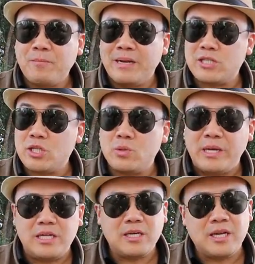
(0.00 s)
But it's
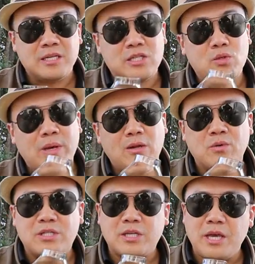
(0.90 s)
sweet, it is a sweet
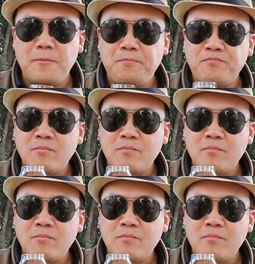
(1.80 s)
whiskey,